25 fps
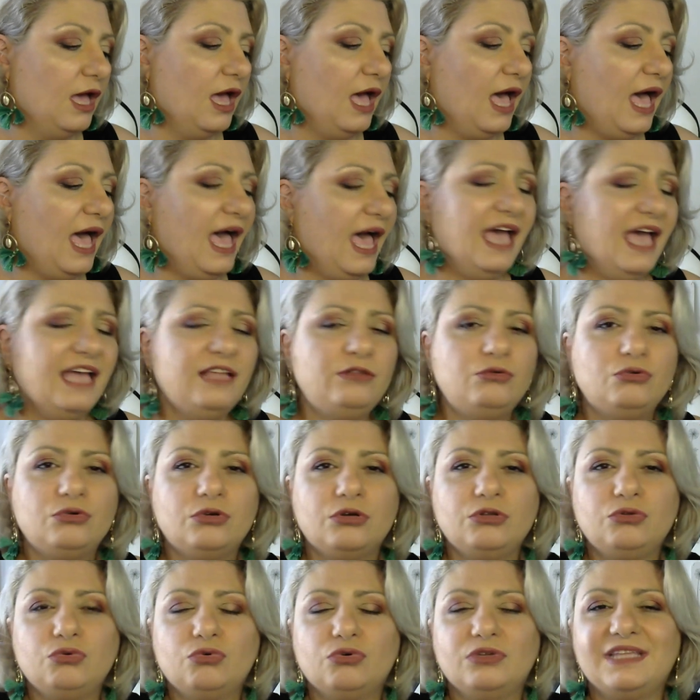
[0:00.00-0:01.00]
I do
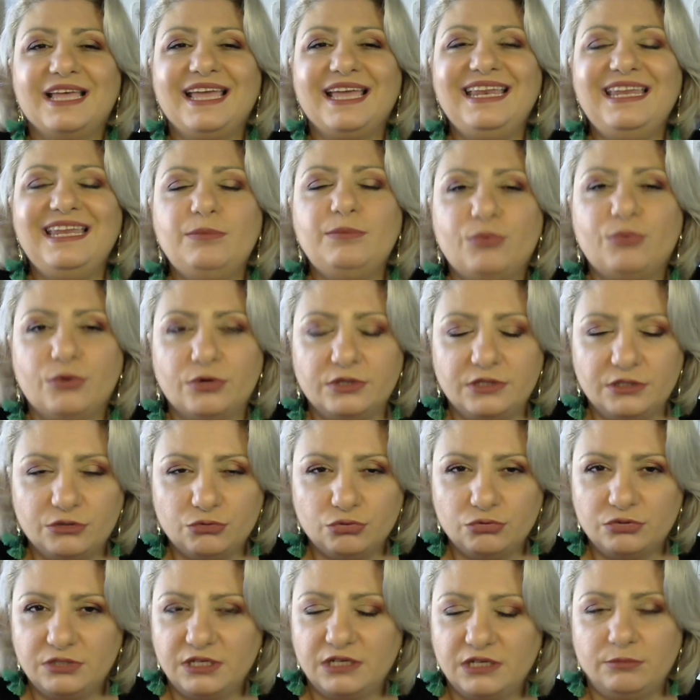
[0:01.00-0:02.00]
not want anybody
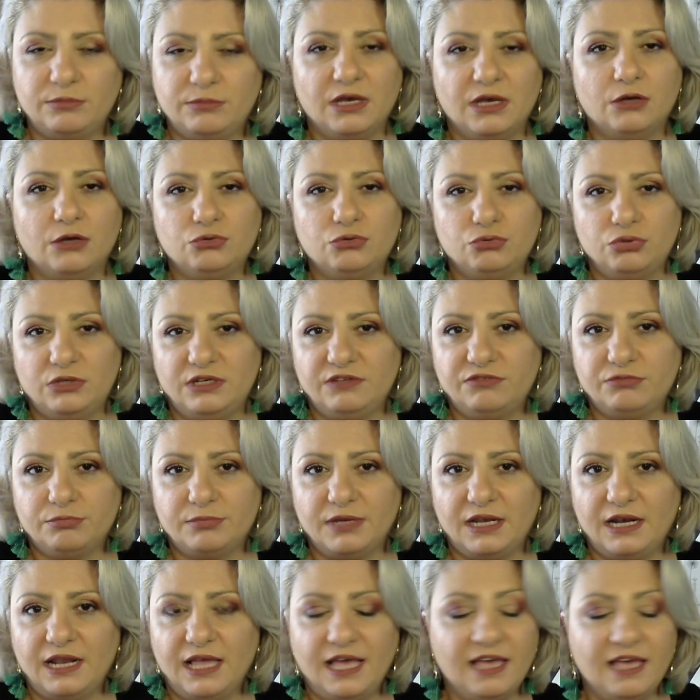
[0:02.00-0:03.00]
to tell me how to live my
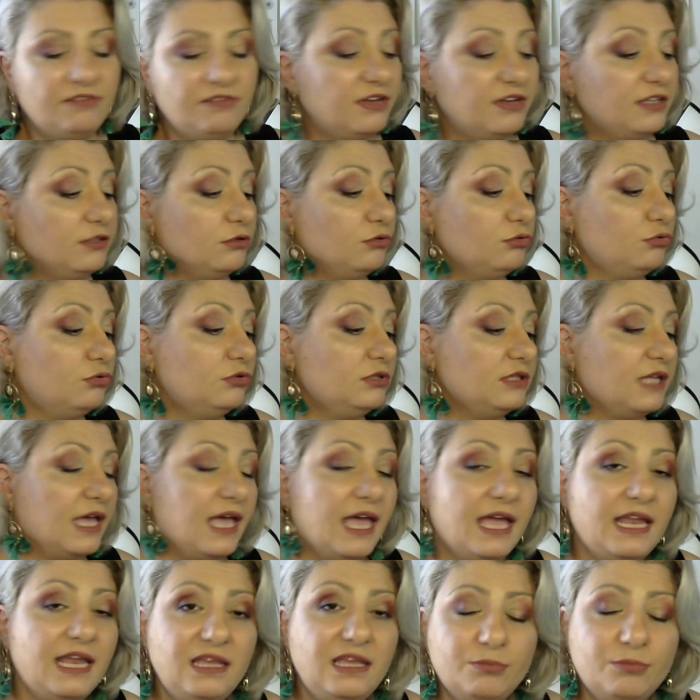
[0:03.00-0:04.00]
life. I don't want
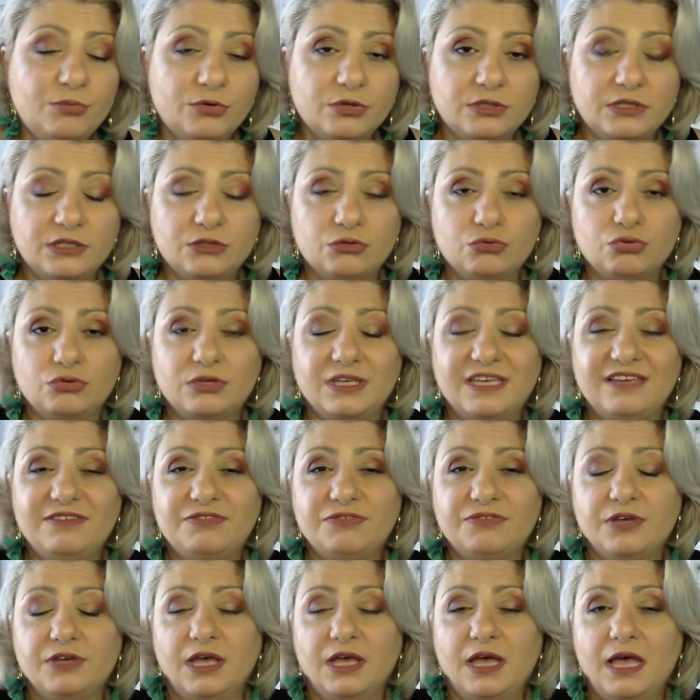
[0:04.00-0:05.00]
anybody to give
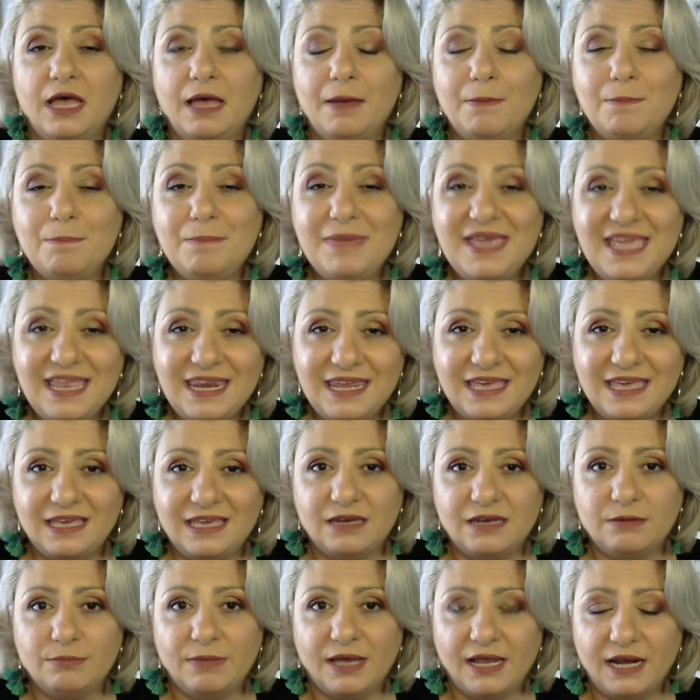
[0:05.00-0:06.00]
meaning
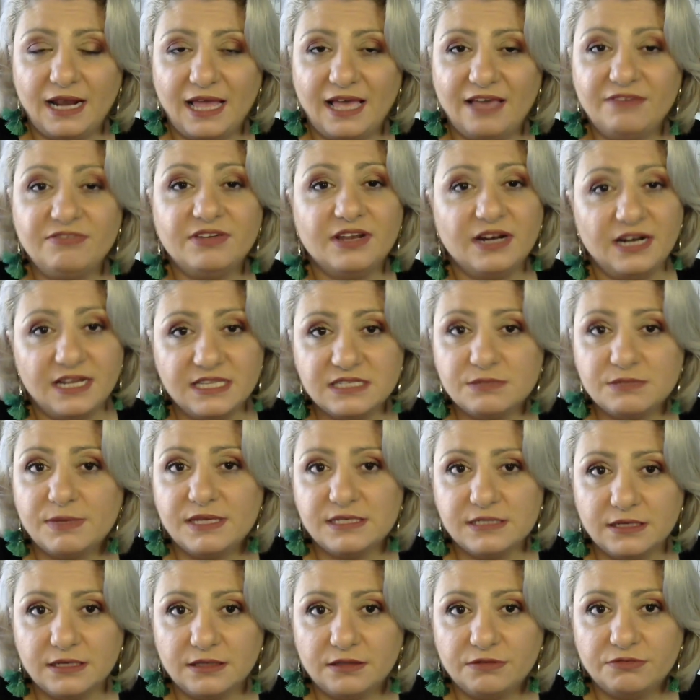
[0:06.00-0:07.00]
in my life unless
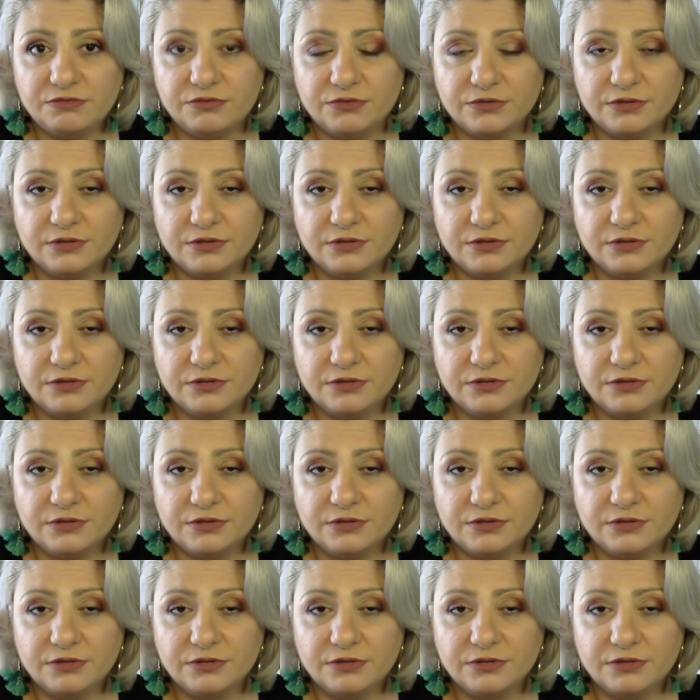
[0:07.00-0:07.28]
myself.